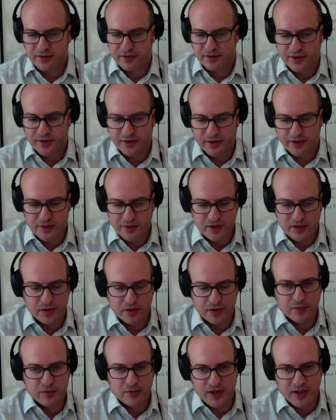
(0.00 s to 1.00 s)
Then there was
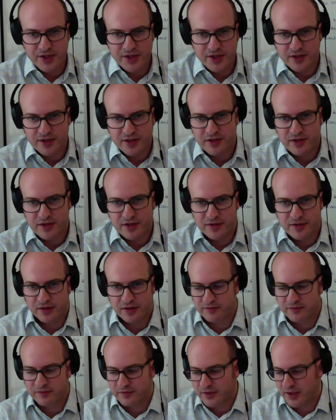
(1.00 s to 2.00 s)
Local Projects, who's a
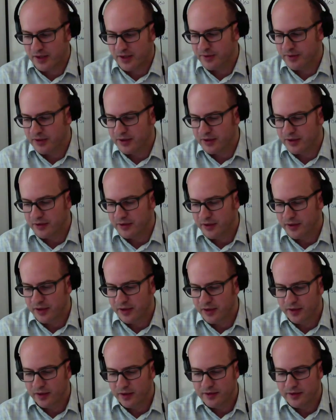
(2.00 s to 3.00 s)
company
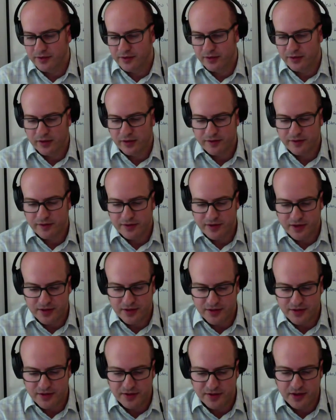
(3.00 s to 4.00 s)
in New York that
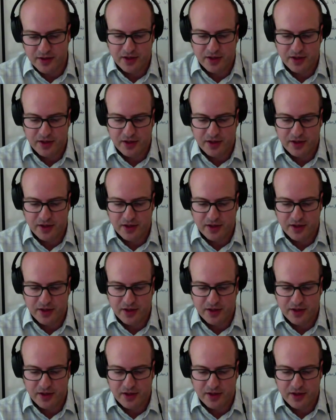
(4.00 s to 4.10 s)
does